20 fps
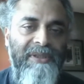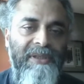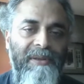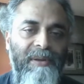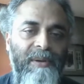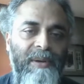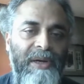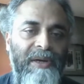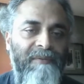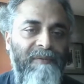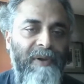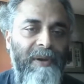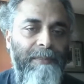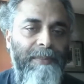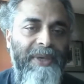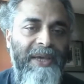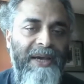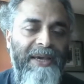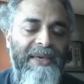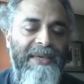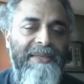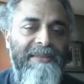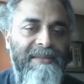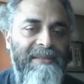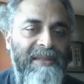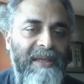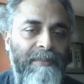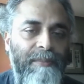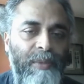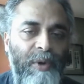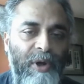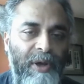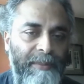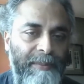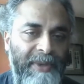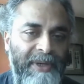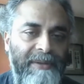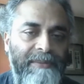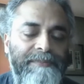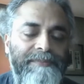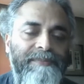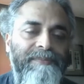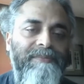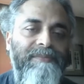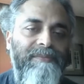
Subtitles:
It will be against the employment.